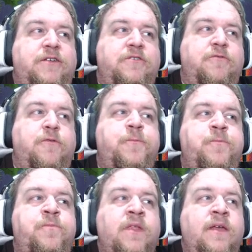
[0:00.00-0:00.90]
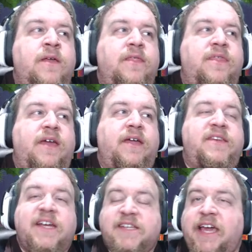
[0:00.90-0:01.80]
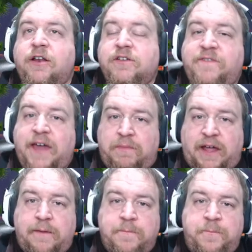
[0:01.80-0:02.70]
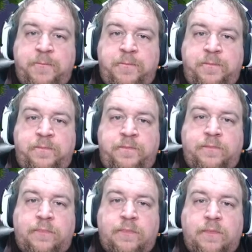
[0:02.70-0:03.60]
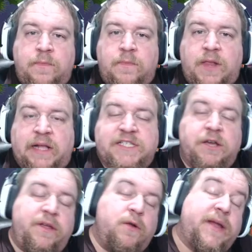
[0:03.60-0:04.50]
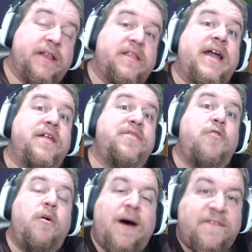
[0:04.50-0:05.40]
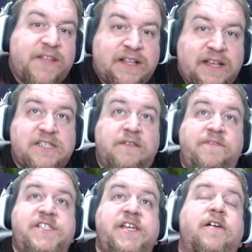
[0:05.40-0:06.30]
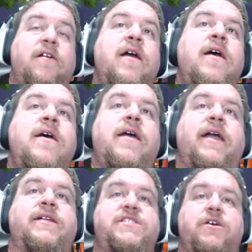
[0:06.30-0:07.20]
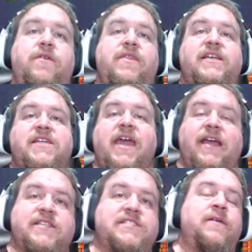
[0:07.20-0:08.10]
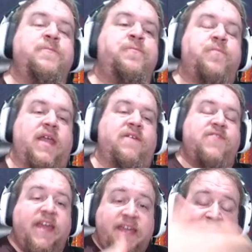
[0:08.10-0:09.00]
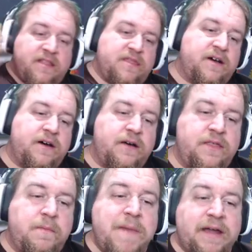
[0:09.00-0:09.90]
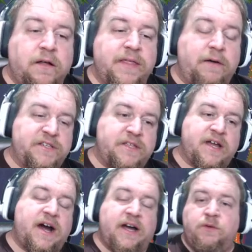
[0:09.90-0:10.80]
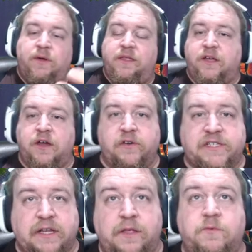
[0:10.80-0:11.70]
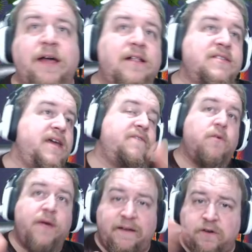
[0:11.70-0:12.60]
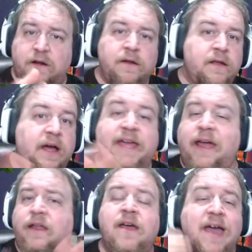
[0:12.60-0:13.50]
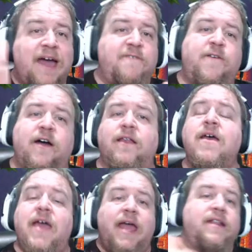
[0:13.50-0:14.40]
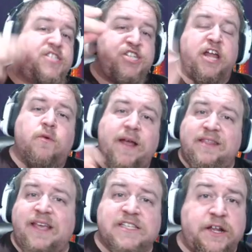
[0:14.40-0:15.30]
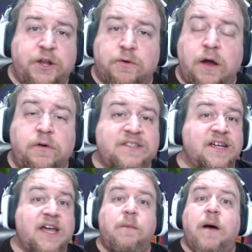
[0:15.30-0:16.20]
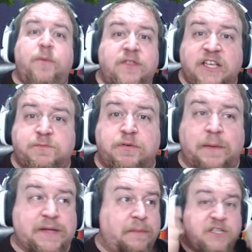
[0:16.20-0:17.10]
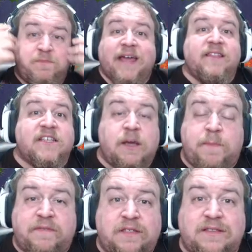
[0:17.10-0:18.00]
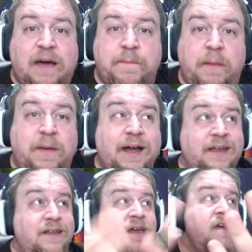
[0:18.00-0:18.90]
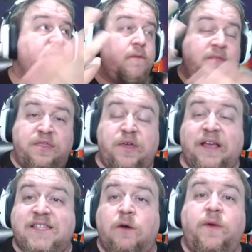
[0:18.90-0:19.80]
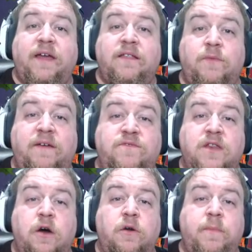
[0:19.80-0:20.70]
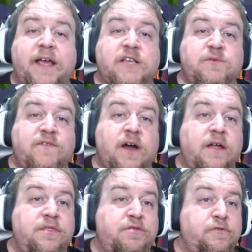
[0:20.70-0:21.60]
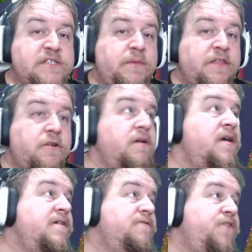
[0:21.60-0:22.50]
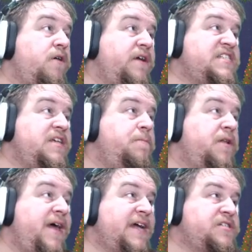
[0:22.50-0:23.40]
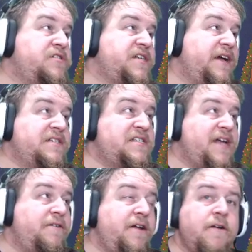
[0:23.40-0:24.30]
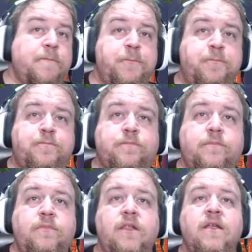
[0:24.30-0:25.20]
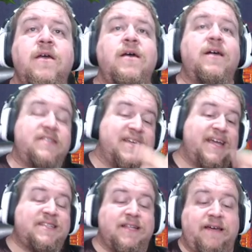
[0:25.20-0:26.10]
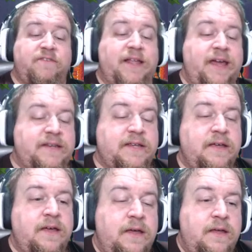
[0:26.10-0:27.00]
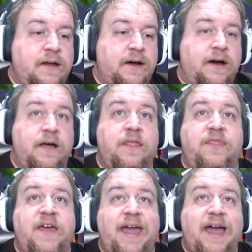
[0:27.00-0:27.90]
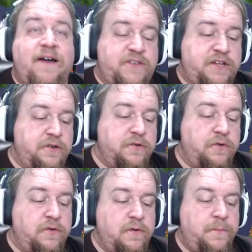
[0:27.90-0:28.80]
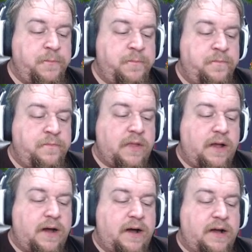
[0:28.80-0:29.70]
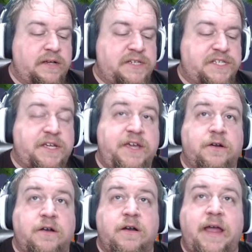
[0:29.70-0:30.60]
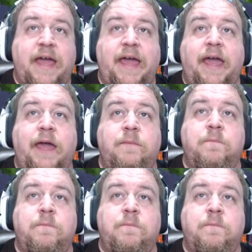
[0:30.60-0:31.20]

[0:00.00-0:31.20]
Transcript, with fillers: to the dictator's family. And so, you know, we can kind of throw him off that it's the vizier. And so in this case, if they get the medal that was the conduit of the ghost into the relative or whatever, again, have fun. And generate these on your own to come up with these prompts. I'm just making this up off the top of my mind from the things that we've known, because we've gone through some other very simple exercises down here. To get to level 8... they have to secure a